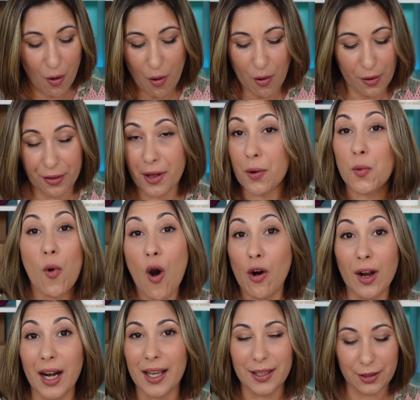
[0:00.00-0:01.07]
or the
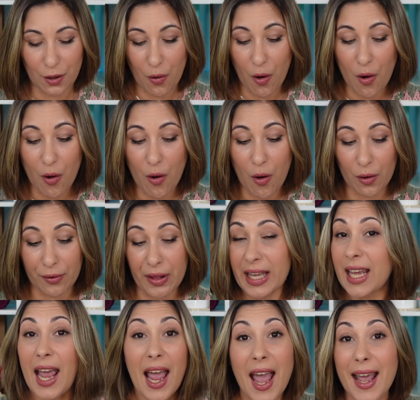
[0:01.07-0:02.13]
wallet or the
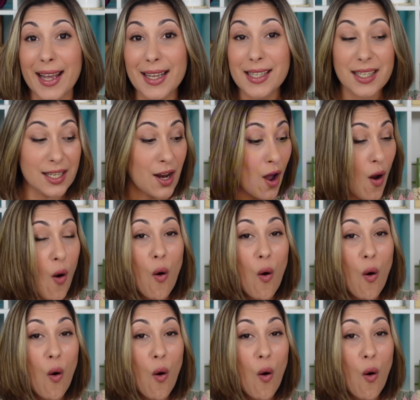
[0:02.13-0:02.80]
case